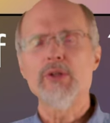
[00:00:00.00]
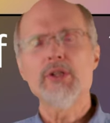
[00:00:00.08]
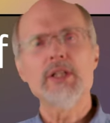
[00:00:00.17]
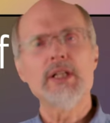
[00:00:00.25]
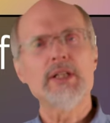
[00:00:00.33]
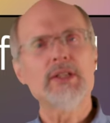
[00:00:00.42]
We're
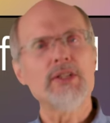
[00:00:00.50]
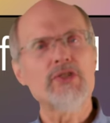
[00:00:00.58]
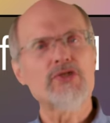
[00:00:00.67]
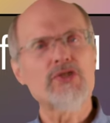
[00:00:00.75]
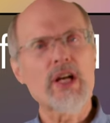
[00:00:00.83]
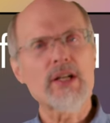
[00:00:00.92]
looking at the
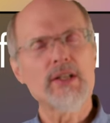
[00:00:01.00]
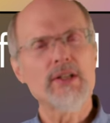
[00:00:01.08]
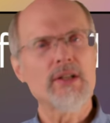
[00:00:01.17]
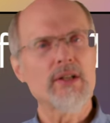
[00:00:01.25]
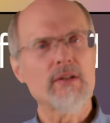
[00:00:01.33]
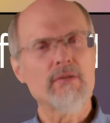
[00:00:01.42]

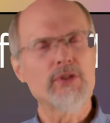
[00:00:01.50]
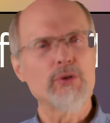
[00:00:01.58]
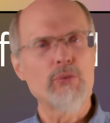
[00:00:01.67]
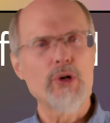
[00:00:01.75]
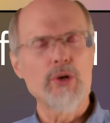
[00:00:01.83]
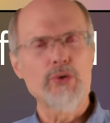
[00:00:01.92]
second of
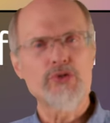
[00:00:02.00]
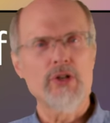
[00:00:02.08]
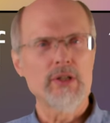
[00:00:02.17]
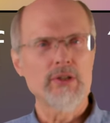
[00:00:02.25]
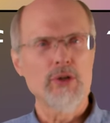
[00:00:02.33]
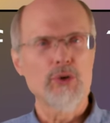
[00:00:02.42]
the woes
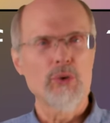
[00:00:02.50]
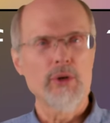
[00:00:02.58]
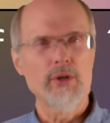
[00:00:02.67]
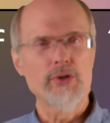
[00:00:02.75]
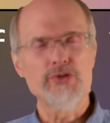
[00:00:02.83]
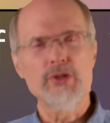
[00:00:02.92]
on the
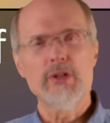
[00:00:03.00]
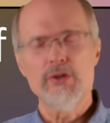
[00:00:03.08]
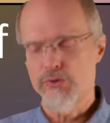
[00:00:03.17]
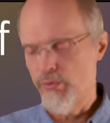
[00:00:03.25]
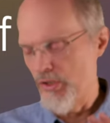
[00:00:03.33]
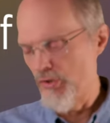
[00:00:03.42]
lawyers, and
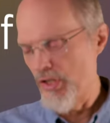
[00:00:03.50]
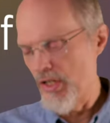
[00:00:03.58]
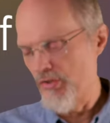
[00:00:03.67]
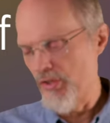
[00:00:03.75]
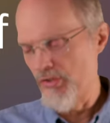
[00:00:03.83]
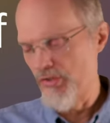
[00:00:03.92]
here's what
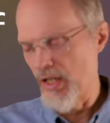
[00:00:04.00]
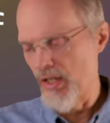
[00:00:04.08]
Jesus